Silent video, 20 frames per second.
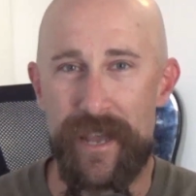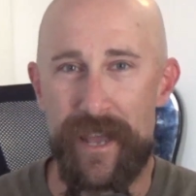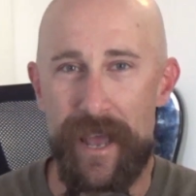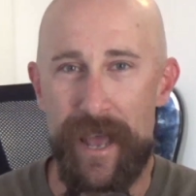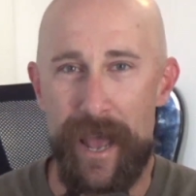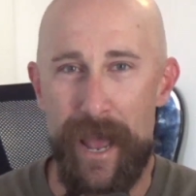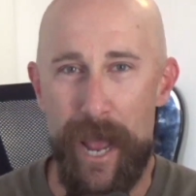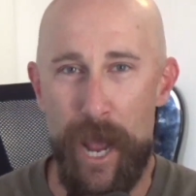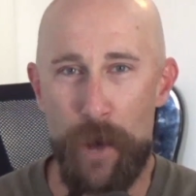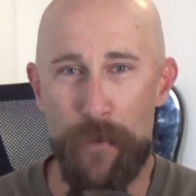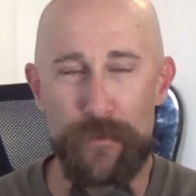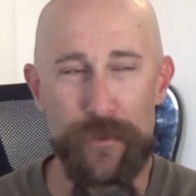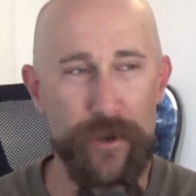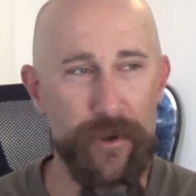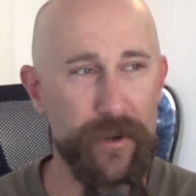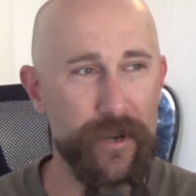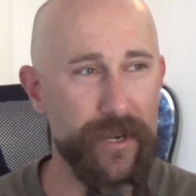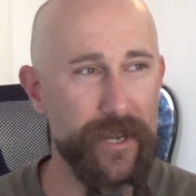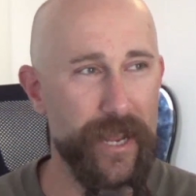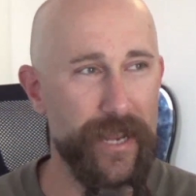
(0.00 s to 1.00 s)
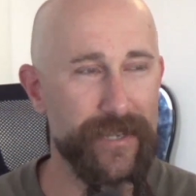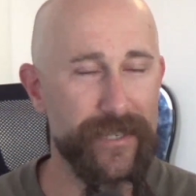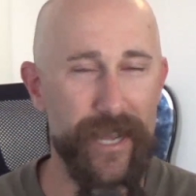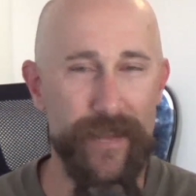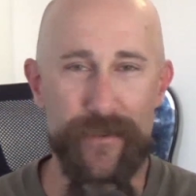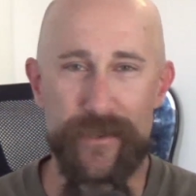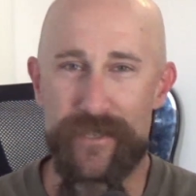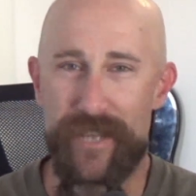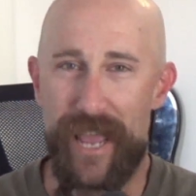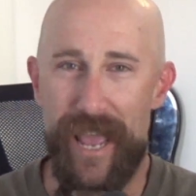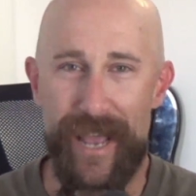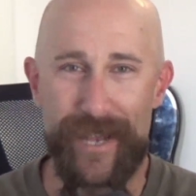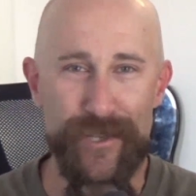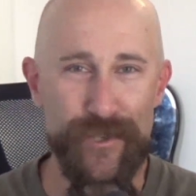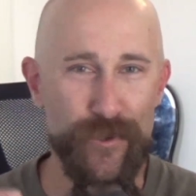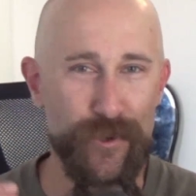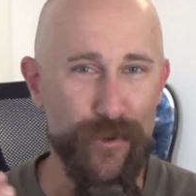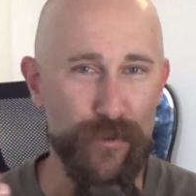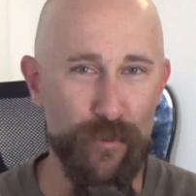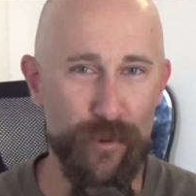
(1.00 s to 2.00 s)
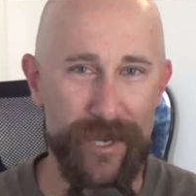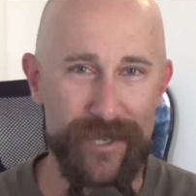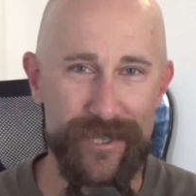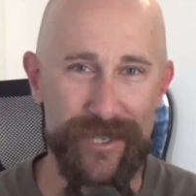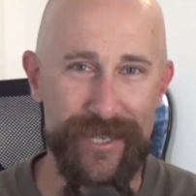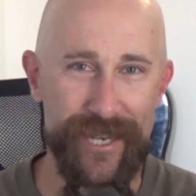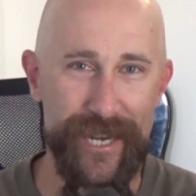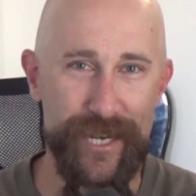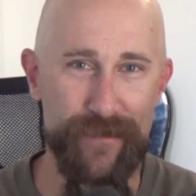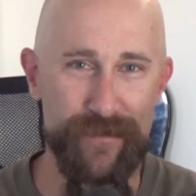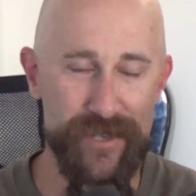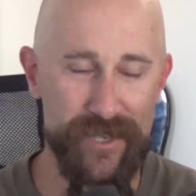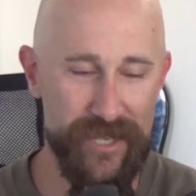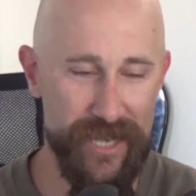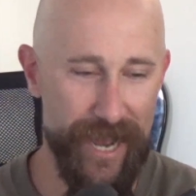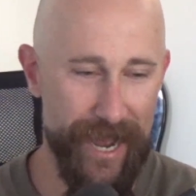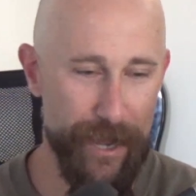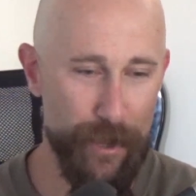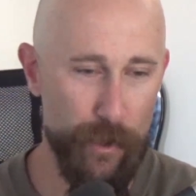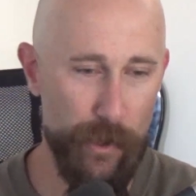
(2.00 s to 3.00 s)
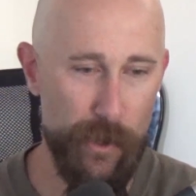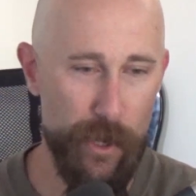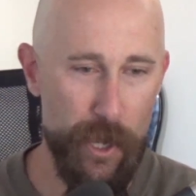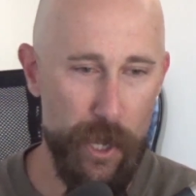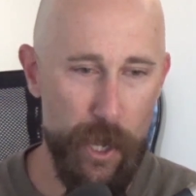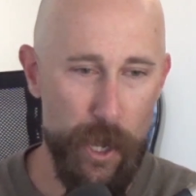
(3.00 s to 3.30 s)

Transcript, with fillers: out there today. He's got this excellent recitative style,